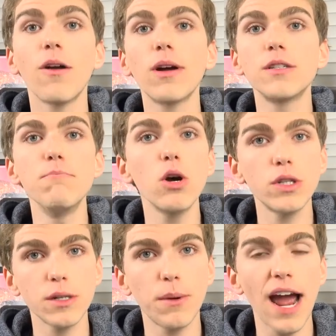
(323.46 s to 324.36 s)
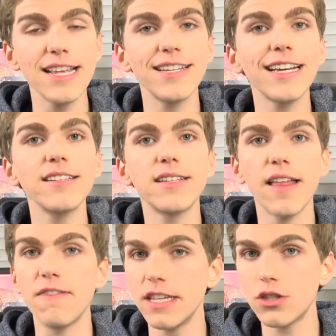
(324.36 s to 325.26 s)
And what's most surprising is
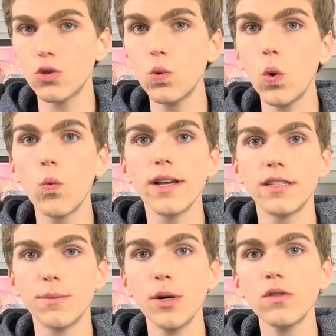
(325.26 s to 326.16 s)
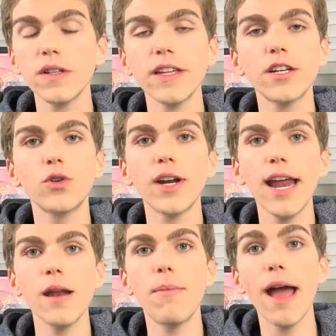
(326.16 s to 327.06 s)
that this tool was supposedly
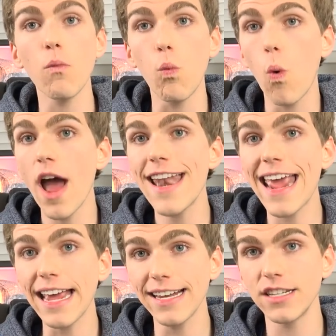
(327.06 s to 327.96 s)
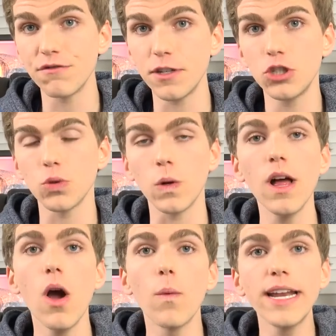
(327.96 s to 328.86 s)
created by one
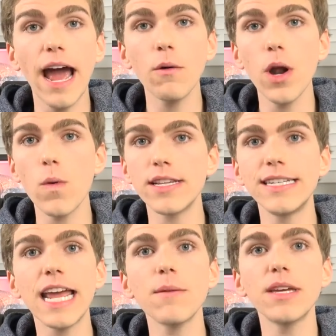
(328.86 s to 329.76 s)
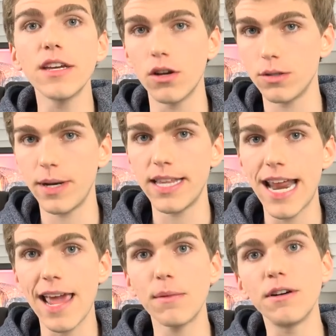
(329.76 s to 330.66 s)
individual. We now know his name. He goes by the
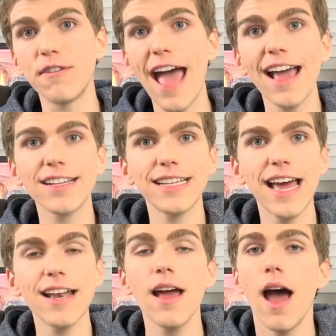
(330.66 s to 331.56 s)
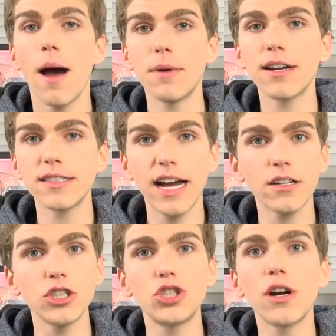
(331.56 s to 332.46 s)
name of XN. I'm not
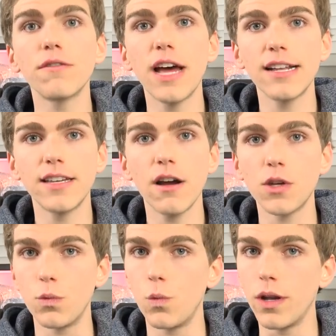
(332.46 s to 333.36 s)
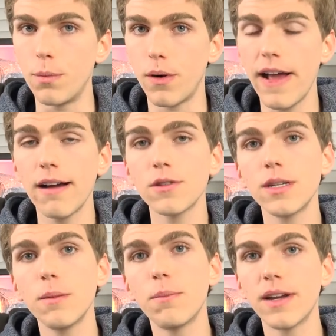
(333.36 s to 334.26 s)
exactly sure if that's how you would
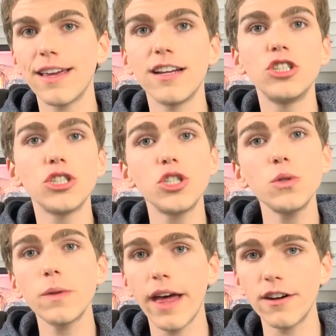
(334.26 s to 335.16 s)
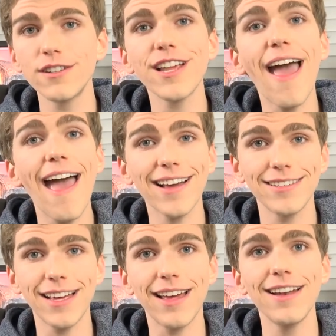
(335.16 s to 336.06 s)
pronounce it, but again, just two letters,
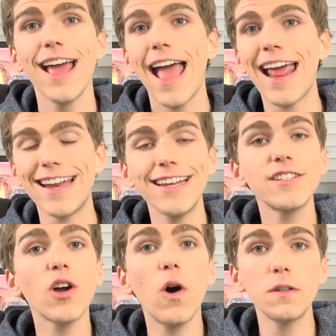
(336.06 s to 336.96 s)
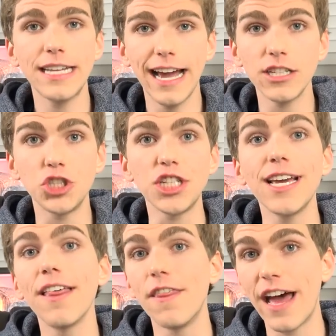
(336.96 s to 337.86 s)
XN, and it is called
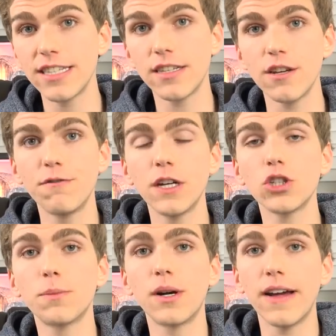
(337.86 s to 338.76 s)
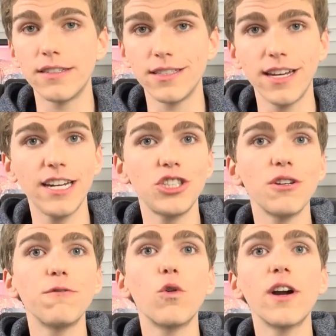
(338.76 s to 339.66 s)
TaiG. That's the official
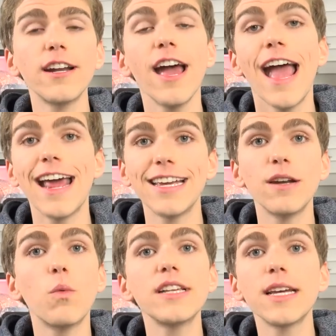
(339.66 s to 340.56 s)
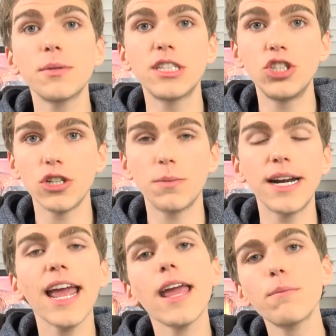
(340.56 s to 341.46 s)
pronunciation for it. And again, it was able to
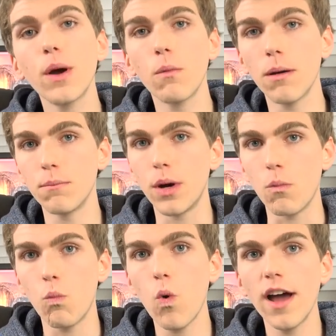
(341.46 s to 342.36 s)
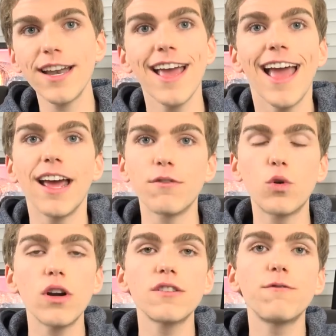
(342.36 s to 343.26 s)
jailbreak 8.1.1. And of
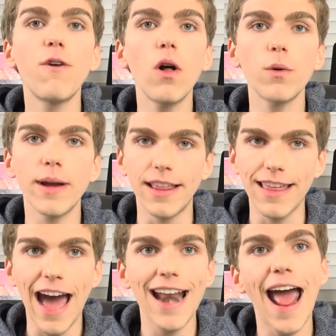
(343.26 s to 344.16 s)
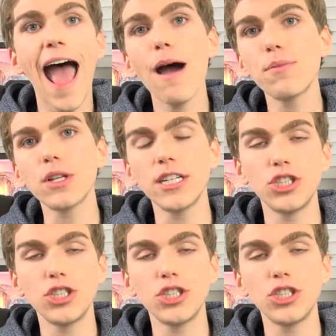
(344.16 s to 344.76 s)
course, following that, Apple